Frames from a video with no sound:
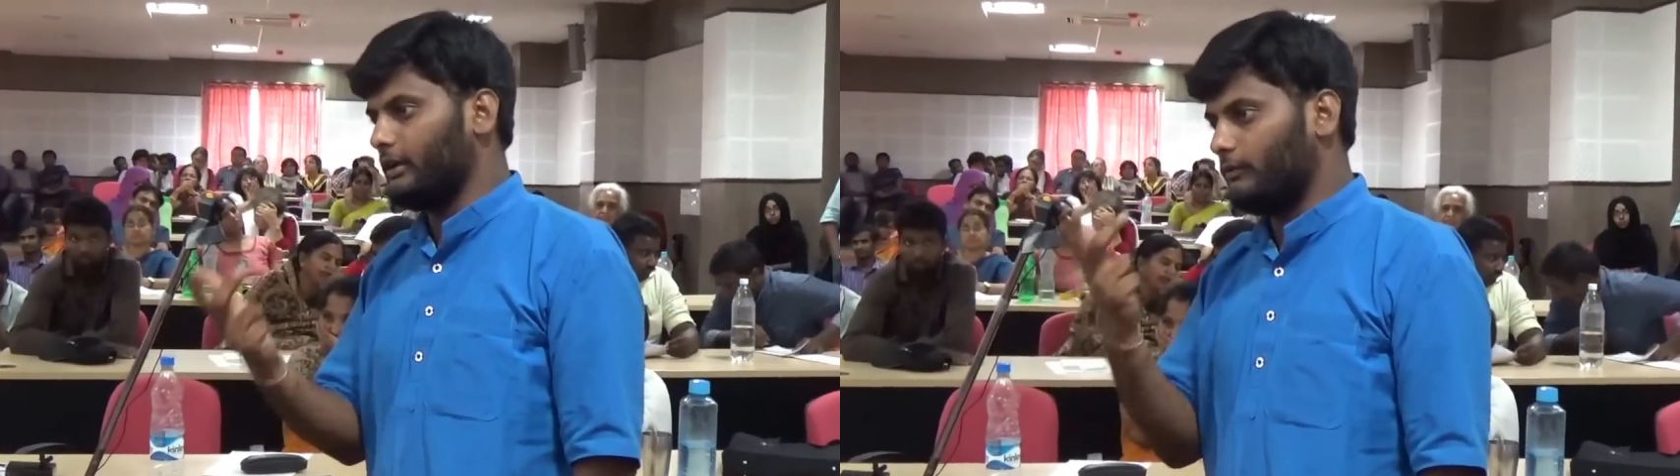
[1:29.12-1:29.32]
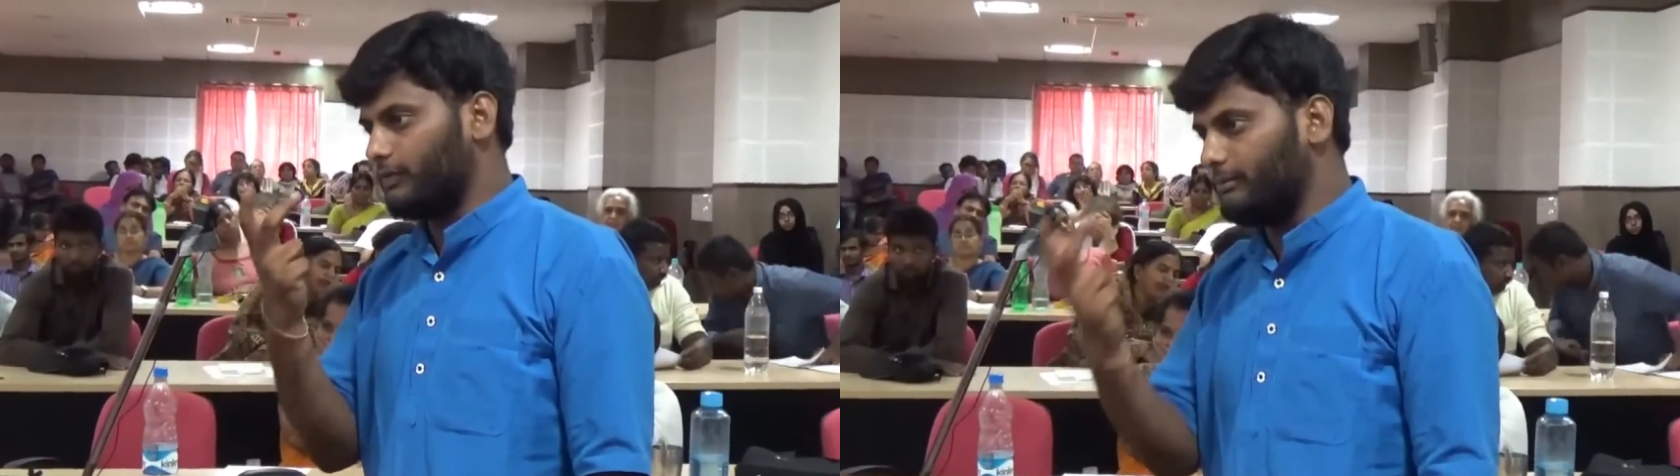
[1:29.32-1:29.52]

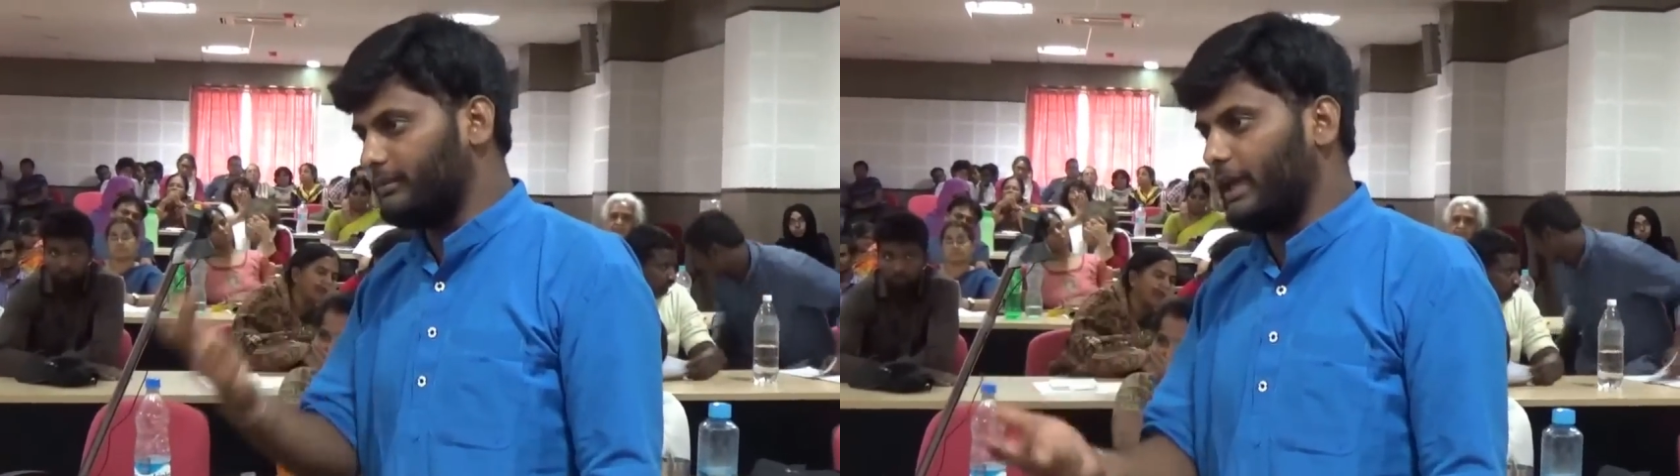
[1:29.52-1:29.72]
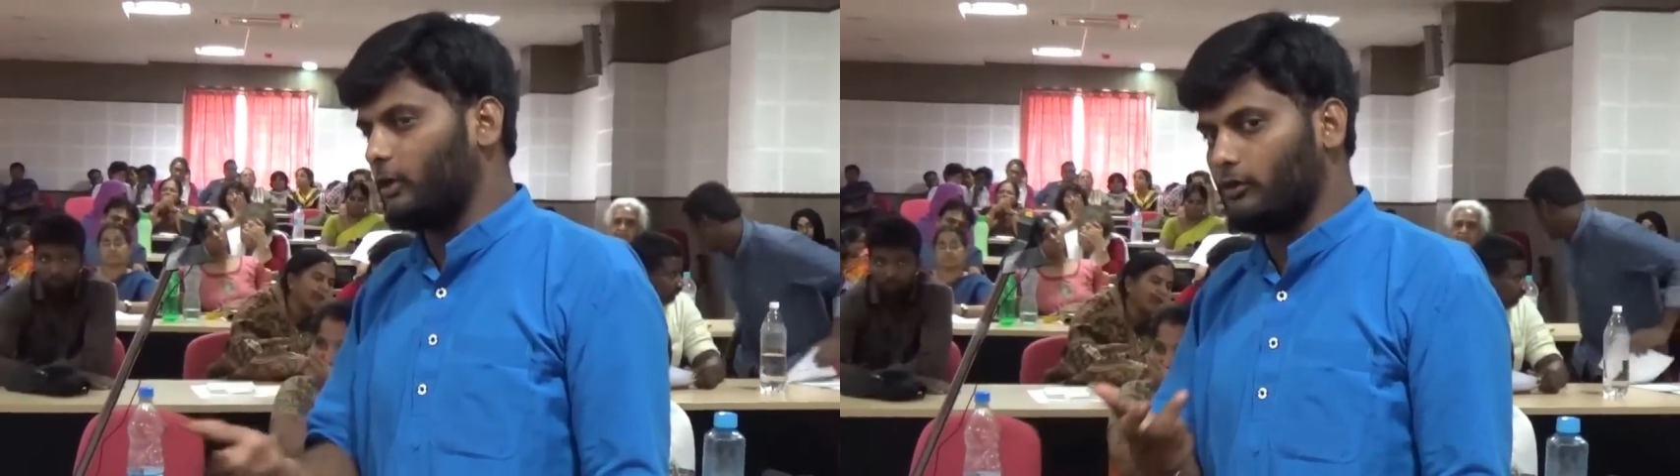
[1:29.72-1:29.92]
from
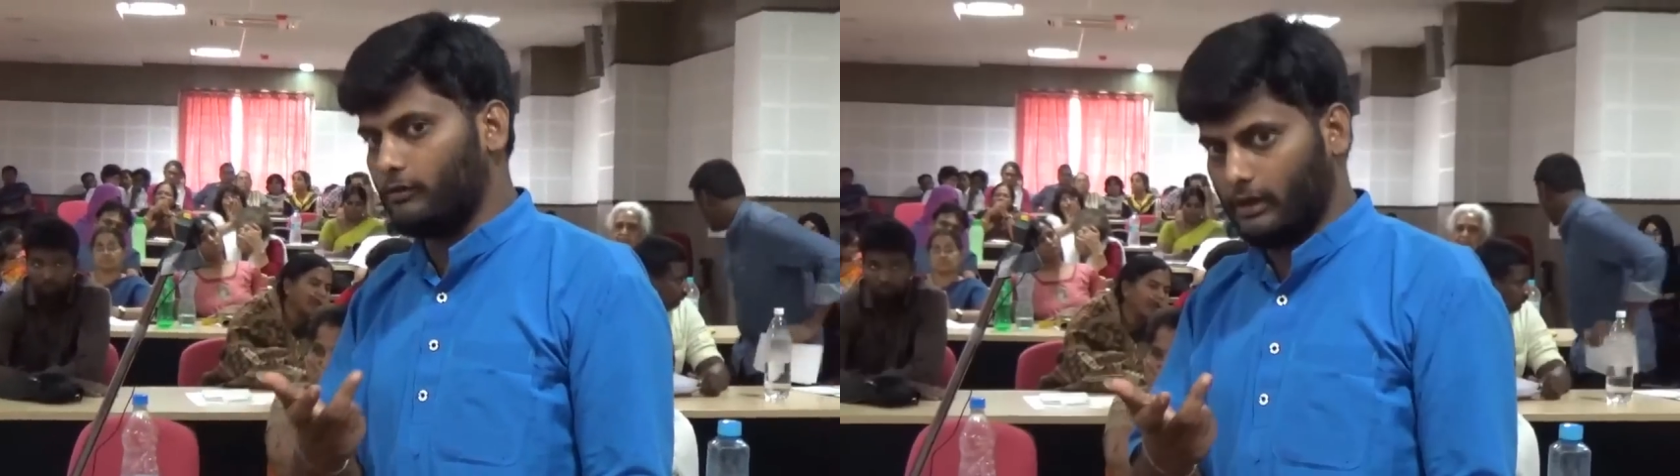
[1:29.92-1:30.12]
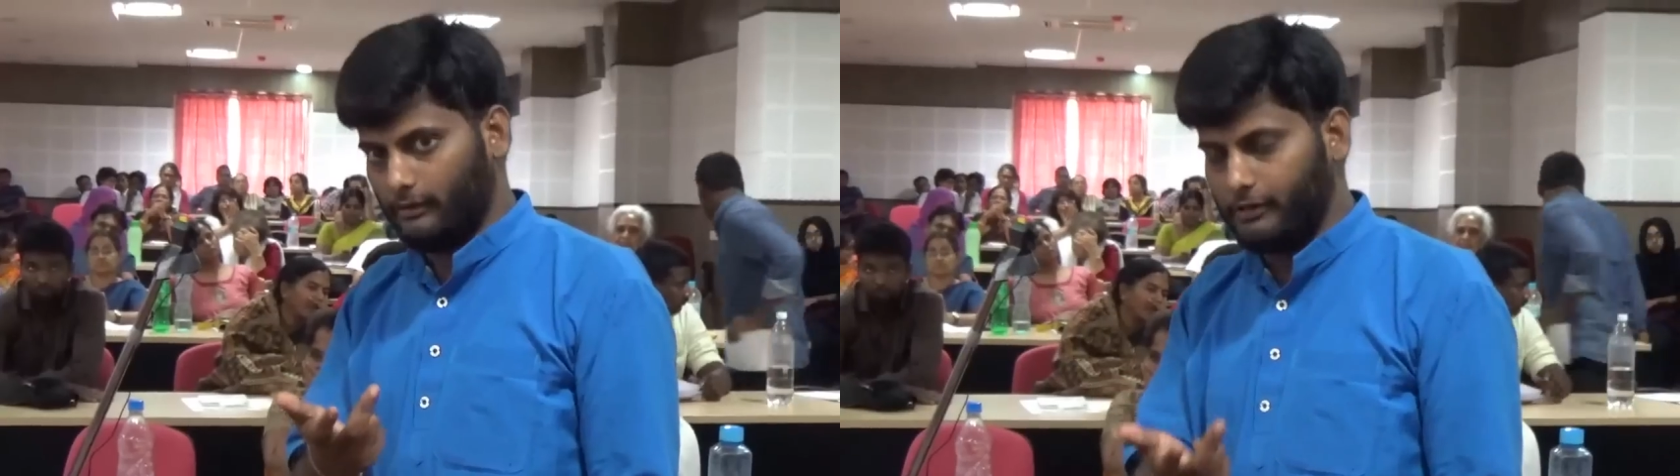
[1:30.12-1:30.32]
their own
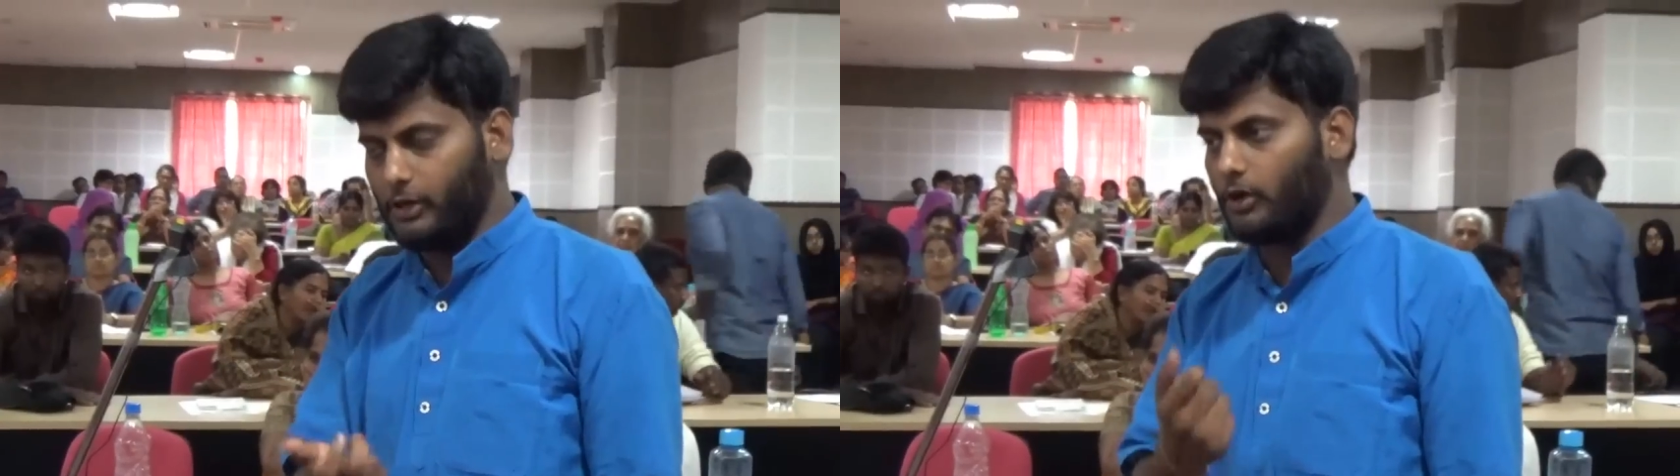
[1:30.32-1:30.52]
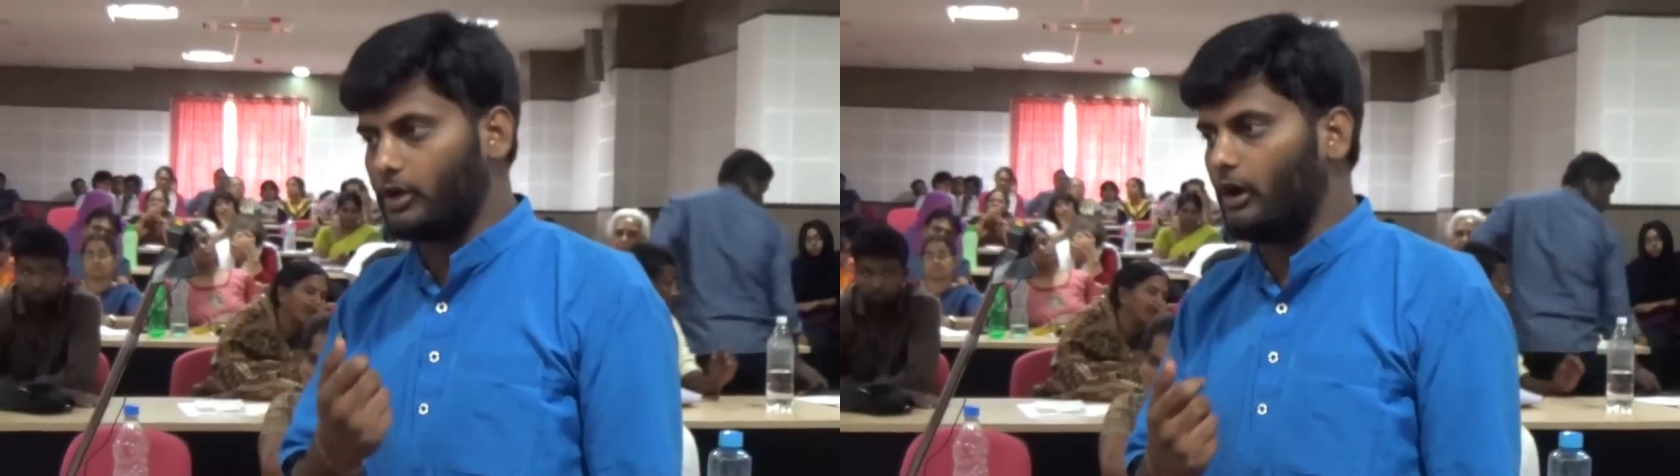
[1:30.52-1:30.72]

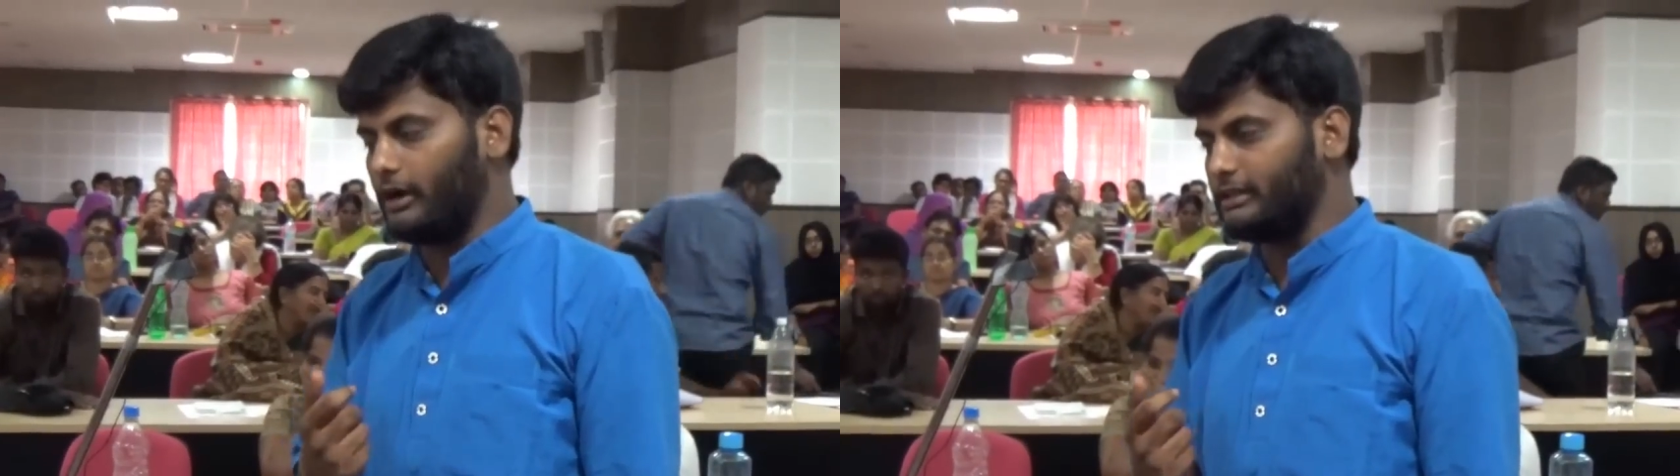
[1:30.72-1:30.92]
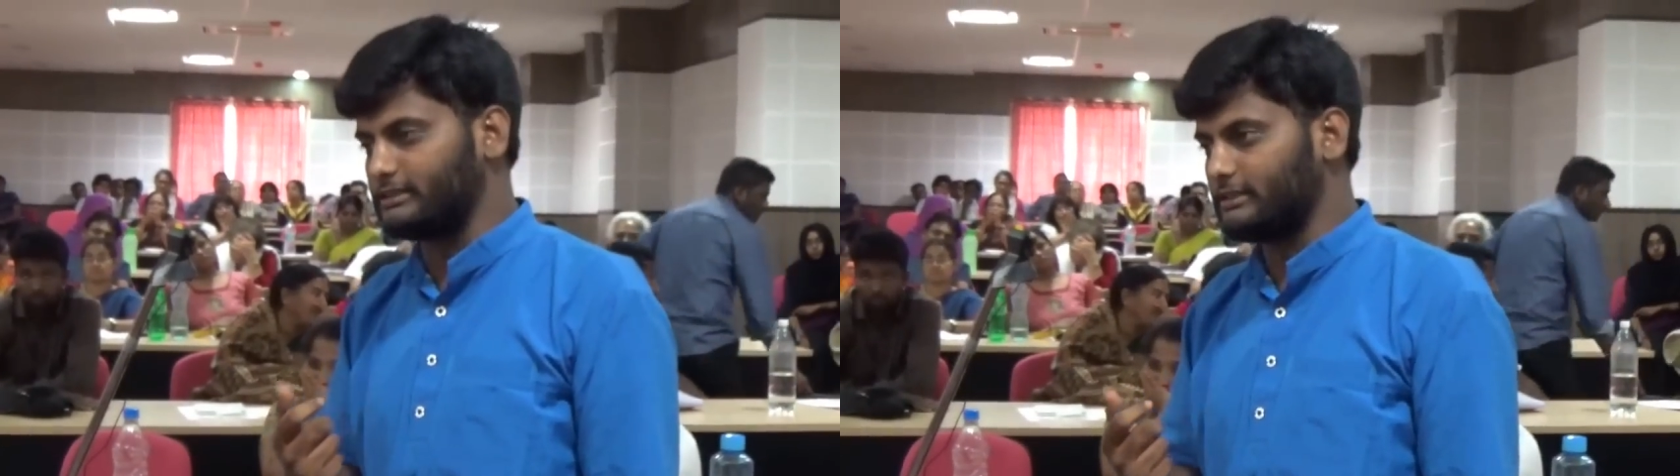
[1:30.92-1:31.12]
video
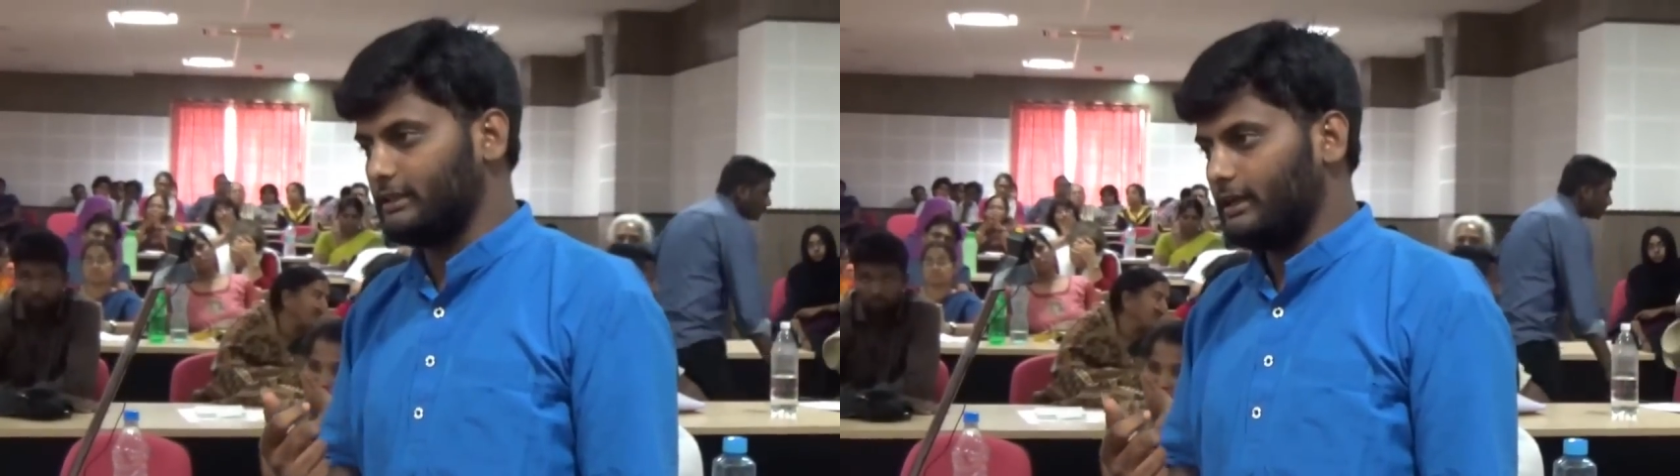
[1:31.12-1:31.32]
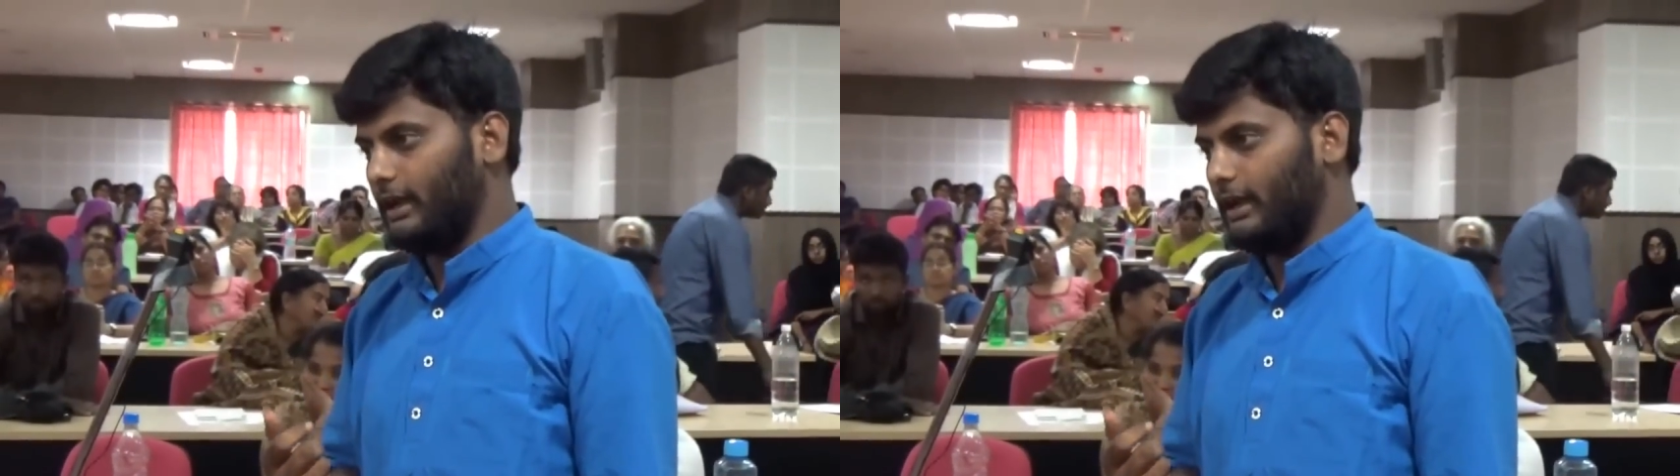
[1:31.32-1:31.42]
recordings